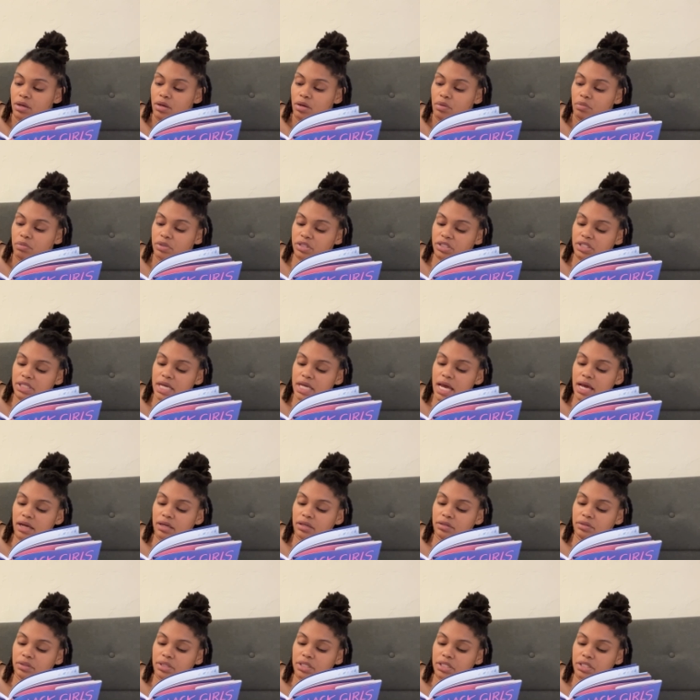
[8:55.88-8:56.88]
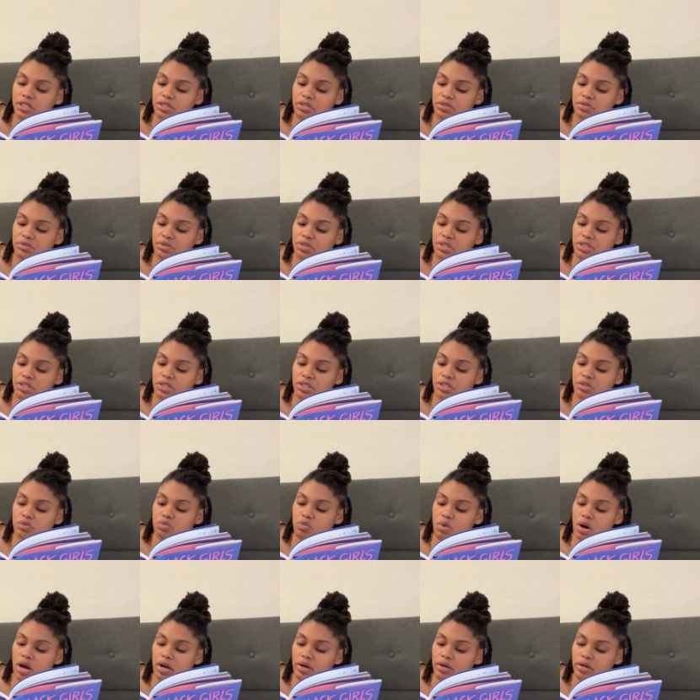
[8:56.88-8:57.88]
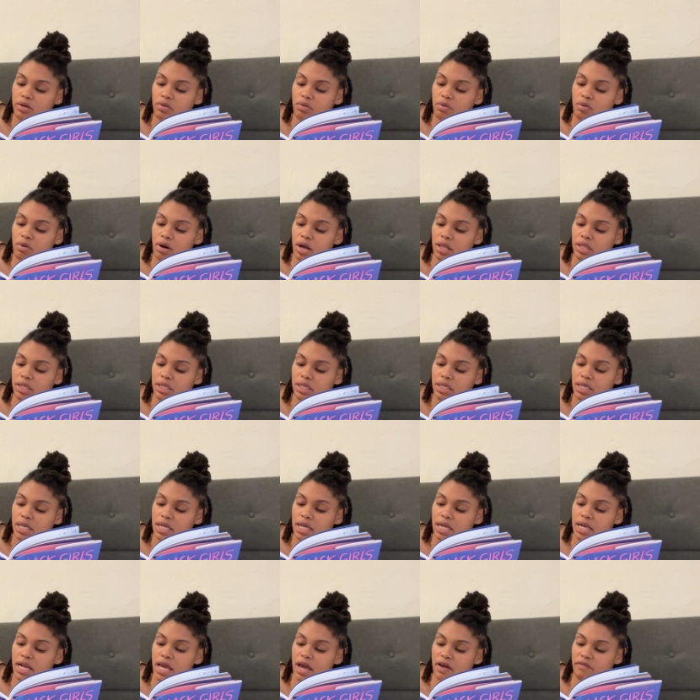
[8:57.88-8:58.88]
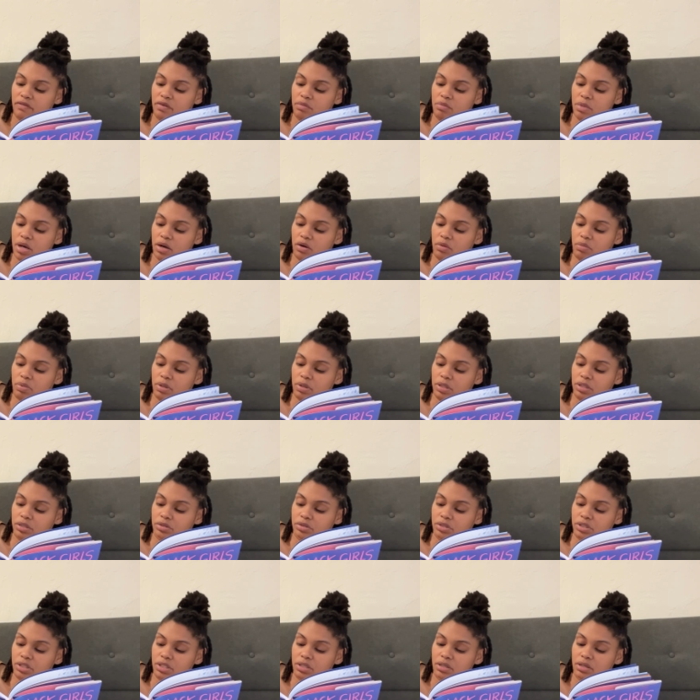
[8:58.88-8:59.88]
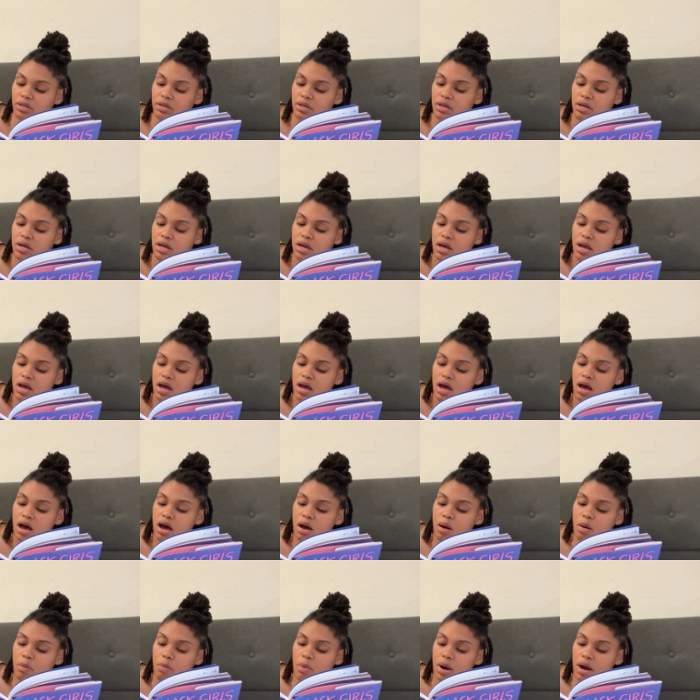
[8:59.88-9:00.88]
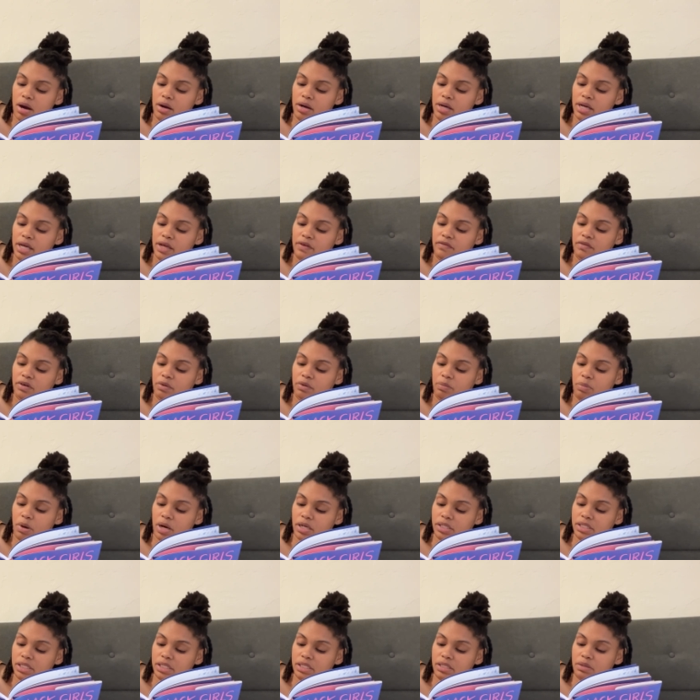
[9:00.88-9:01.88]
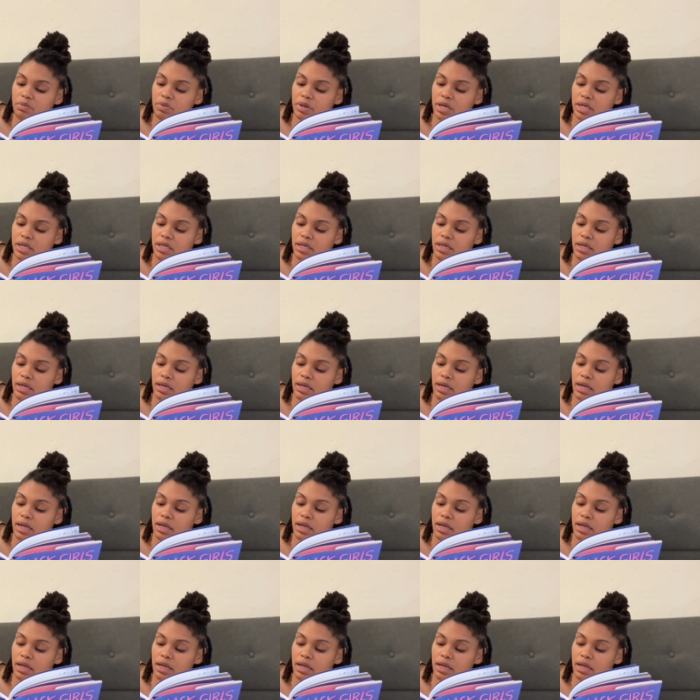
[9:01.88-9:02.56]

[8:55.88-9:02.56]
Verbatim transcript: which tackled issues such as water quality and heavy metal pollution. Amara even participated in an